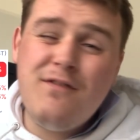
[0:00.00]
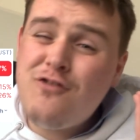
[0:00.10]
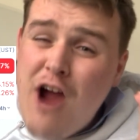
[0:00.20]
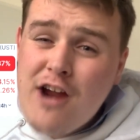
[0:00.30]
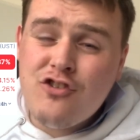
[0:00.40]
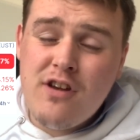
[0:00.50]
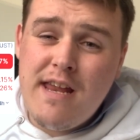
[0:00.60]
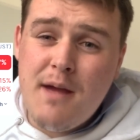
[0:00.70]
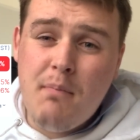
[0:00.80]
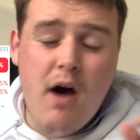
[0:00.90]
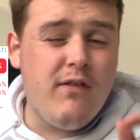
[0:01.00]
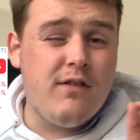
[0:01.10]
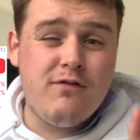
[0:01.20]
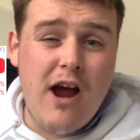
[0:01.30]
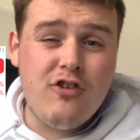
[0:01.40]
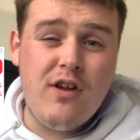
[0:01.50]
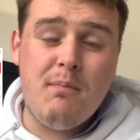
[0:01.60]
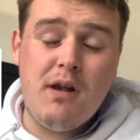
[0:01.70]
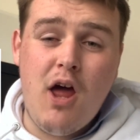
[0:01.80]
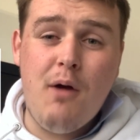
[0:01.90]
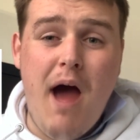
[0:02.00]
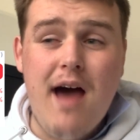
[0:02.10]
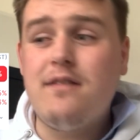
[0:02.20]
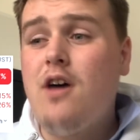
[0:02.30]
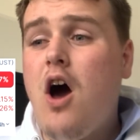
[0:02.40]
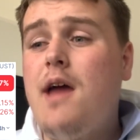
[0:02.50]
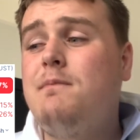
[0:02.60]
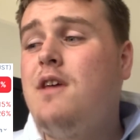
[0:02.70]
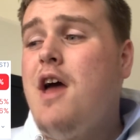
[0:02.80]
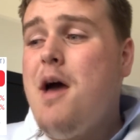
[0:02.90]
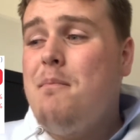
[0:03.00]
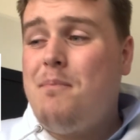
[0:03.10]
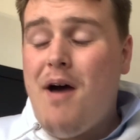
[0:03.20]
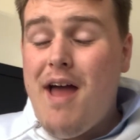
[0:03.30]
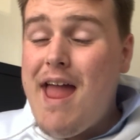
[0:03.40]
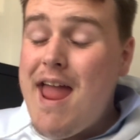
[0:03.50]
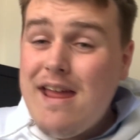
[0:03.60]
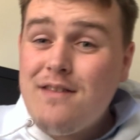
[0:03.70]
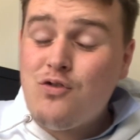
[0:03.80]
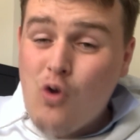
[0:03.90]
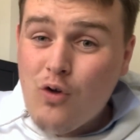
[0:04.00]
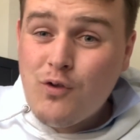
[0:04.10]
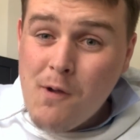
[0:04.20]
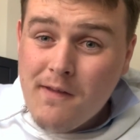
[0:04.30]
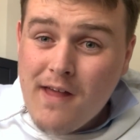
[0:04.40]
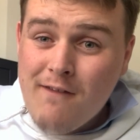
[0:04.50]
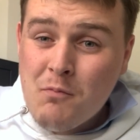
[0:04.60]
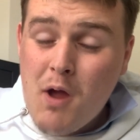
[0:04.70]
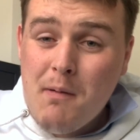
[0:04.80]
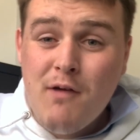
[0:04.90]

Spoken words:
fractionally above and fractionally below at times, but it is not doing that at the moment.